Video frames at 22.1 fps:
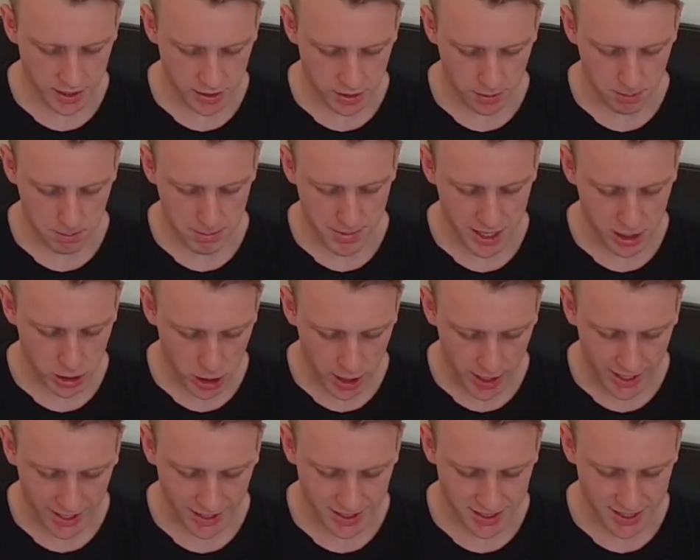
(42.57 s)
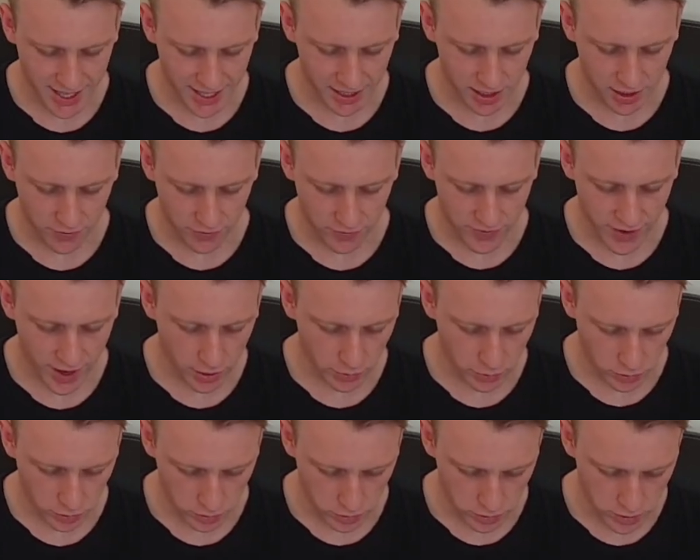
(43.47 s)
is to measure exact
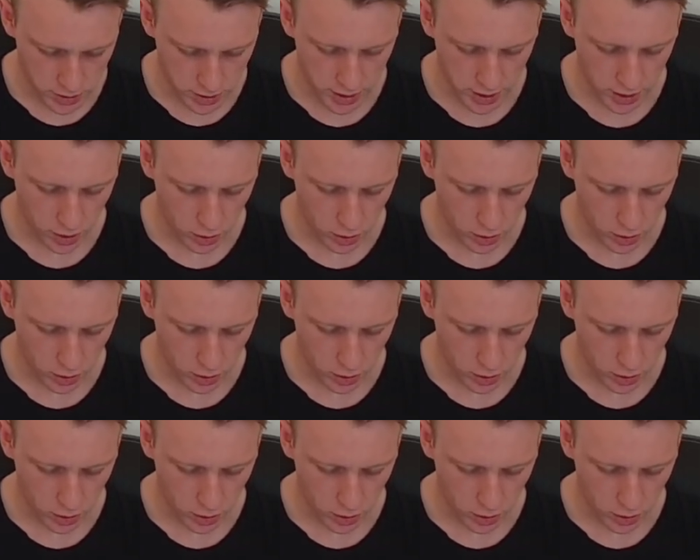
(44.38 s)
values